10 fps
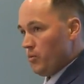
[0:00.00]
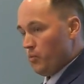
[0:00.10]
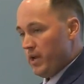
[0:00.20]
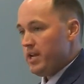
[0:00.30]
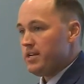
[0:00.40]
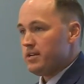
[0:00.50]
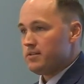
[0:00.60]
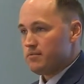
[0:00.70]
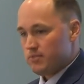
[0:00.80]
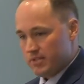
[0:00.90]
we
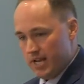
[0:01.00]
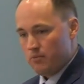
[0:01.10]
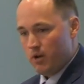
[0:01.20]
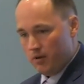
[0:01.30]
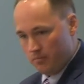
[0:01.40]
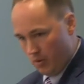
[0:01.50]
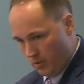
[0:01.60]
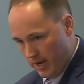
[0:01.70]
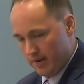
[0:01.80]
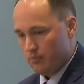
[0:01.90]
said, well,
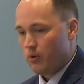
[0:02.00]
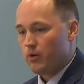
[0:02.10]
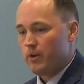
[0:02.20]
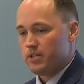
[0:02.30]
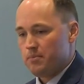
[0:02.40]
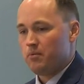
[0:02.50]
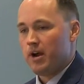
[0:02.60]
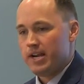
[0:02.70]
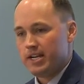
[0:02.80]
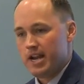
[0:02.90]
okay, we're going to be
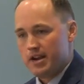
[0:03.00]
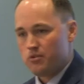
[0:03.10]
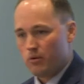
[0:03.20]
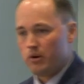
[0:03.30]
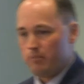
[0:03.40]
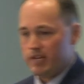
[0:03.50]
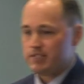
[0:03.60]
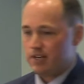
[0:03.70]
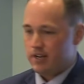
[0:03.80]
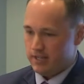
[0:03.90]
writing an editorial
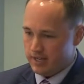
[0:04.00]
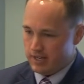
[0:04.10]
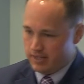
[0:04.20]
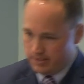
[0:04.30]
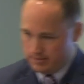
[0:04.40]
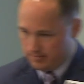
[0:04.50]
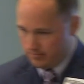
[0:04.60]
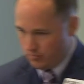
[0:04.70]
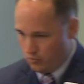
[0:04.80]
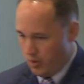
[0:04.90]
based on
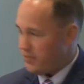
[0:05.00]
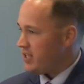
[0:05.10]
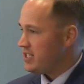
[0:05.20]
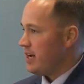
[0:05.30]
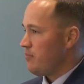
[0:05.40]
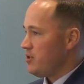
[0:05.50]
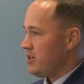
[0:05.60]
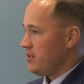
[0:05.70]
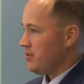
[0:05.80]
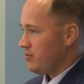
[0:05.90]
what these numbers
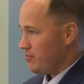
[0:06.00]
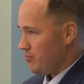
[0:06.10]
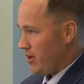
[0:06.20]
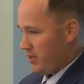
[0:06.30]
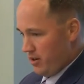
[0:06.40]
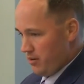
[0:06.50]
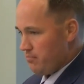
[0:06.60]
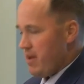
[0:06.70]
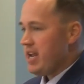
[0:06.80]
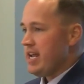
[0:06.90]
and what they're
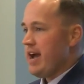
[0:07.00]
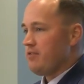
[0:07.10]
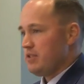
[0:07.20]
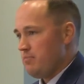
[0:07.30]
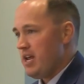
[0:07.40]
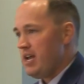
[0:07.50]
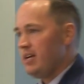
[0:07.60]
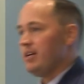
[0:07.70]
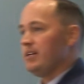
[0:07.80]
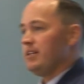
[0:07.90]
making out to be,
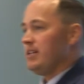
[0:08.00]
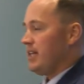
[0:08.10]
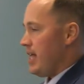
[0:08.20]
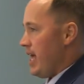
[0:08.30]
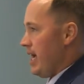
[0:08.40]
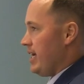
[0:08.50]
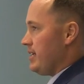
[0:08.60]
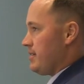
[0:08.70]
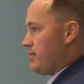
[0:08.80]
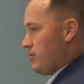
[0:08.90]

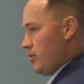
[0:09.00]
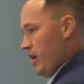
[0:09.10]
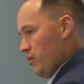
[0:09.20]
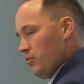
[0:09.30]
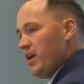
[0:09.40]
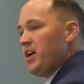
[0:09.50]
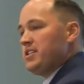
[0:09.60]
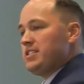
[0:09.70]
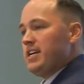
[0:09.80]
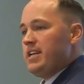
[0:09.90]
and it'll run
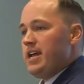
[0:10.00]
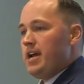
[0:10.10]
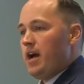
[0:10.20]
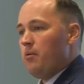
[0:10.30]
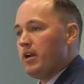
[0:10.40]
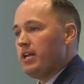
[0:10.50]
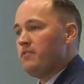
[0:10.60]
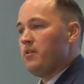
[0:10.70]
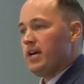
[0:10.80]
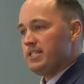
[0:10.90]
on Sunday. I want to give
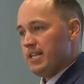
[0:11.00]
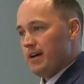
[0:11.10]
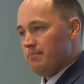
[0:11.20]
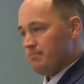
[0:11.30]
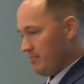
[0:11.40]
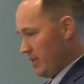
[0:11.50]
you a heads up.